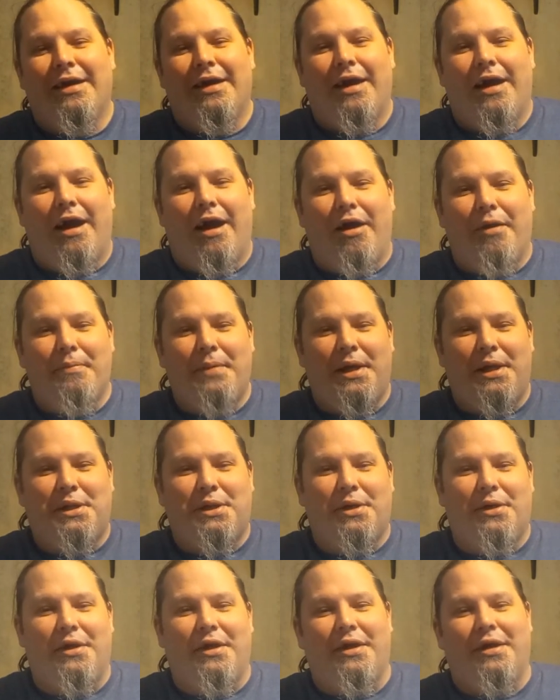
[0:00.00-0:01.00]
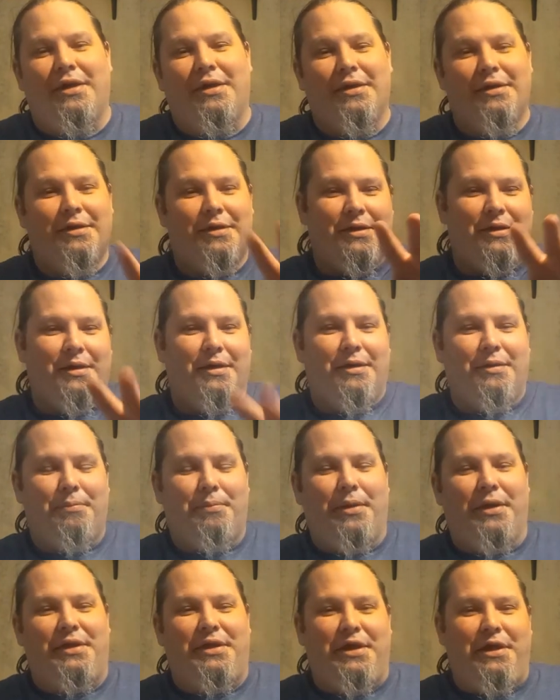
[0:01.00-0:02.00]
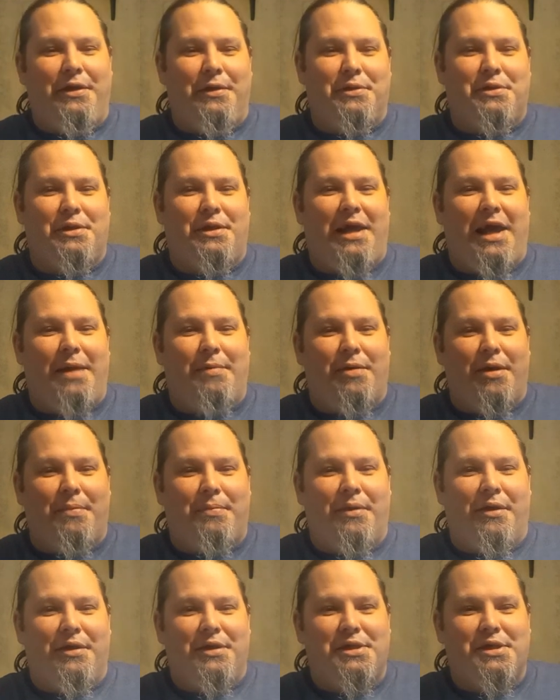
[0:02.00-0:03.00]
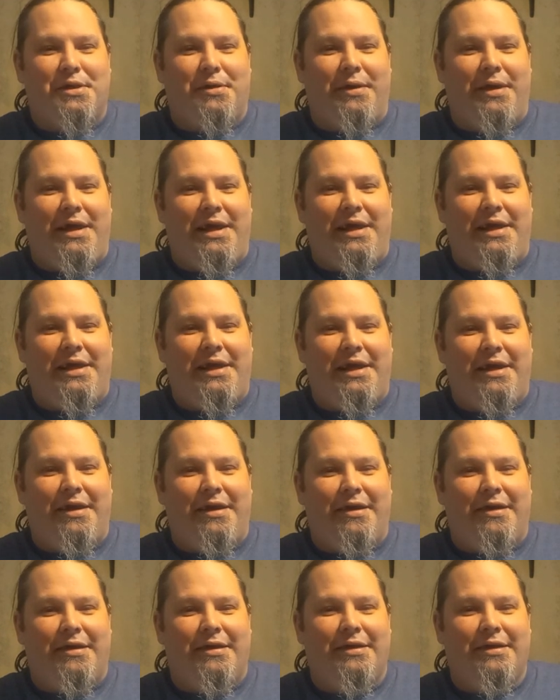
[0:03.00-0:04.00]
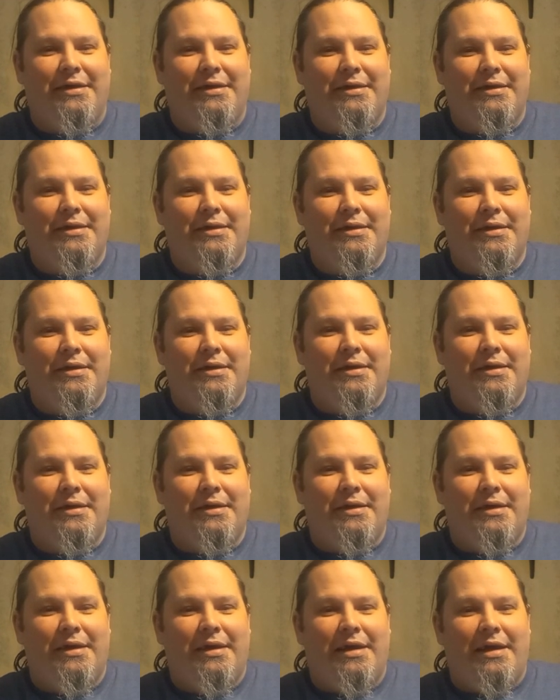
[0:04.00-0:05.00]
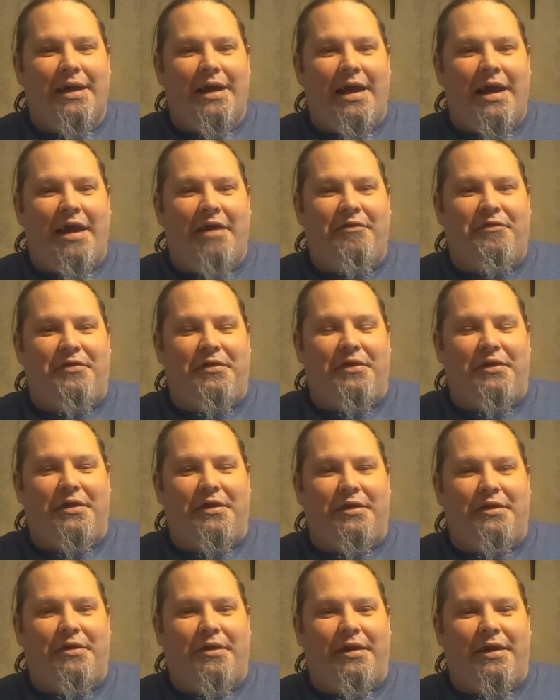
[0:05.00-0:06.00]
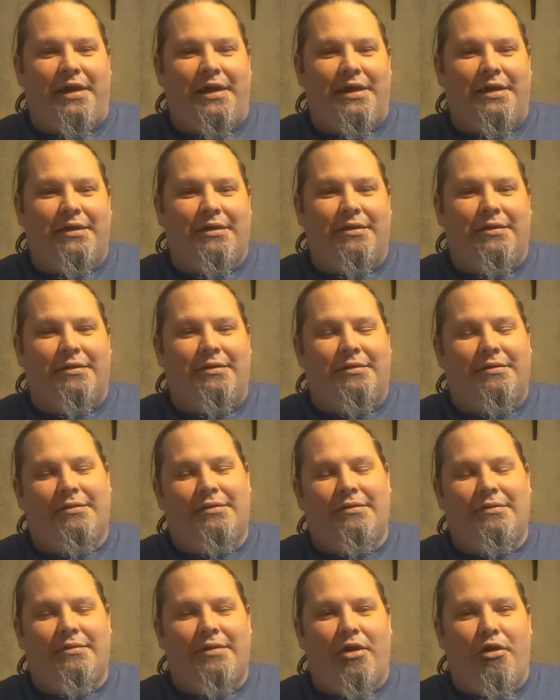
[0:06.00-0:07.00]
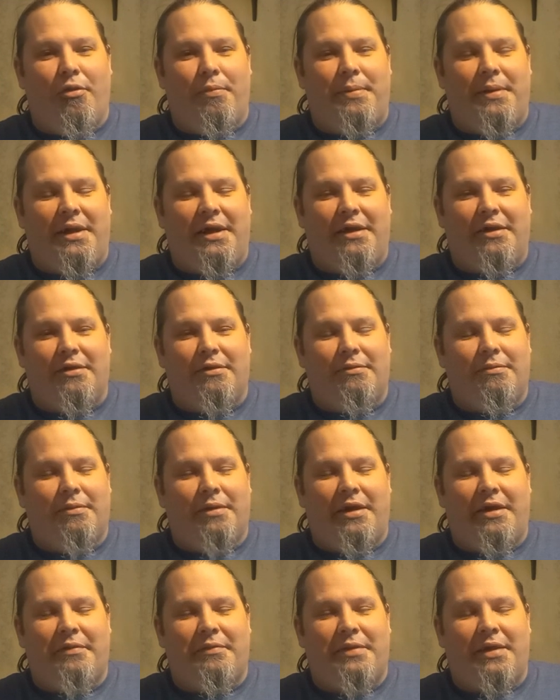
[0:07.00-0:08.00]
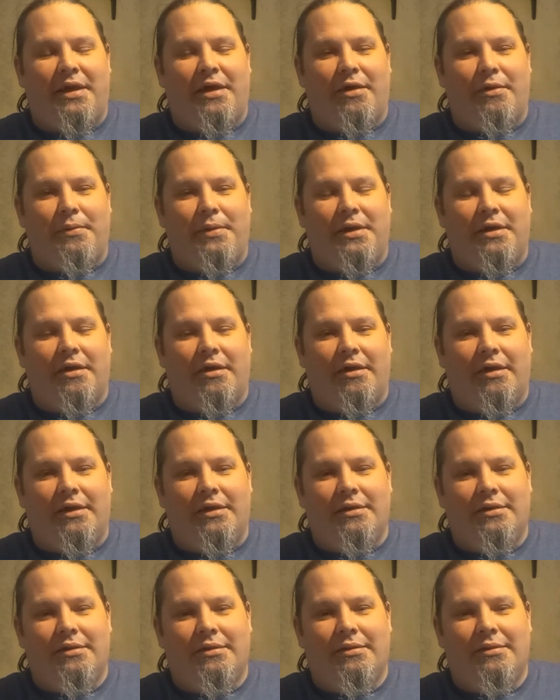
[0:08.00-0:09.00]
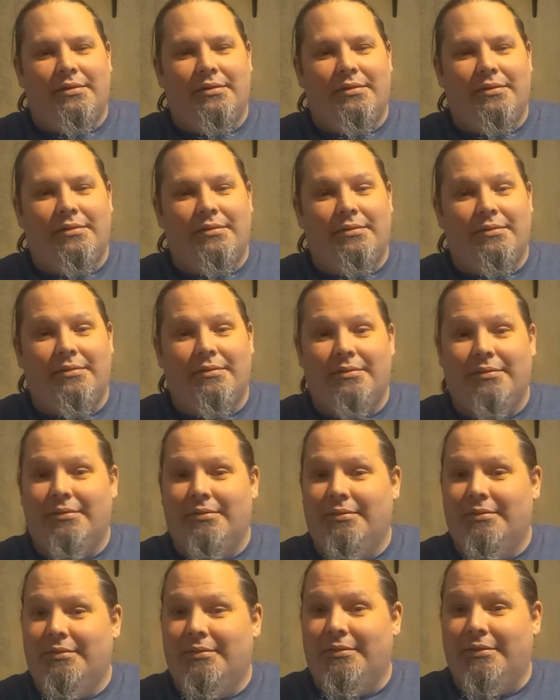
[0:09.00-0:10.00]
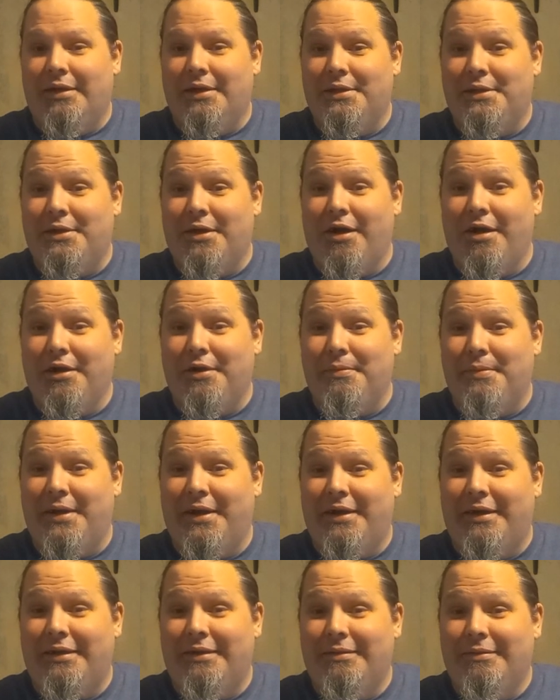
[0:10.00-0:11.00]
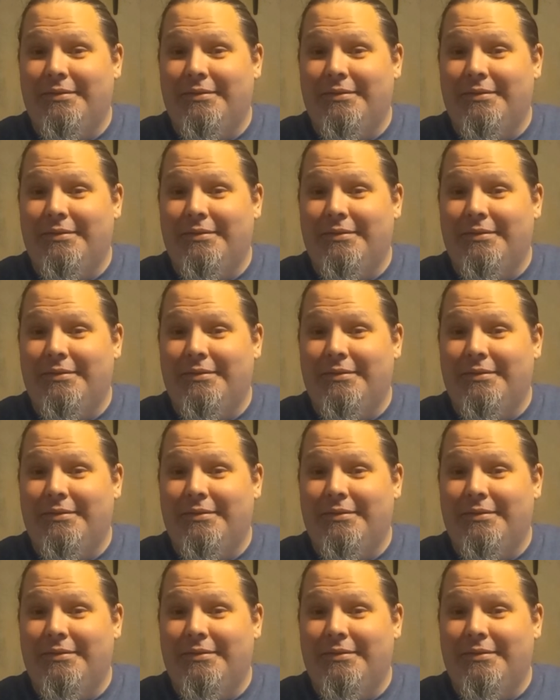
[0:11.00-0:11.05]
I'll make sure to put the username up on screen here after the credit or opening or whatever the hell we call it. Let's talk about it.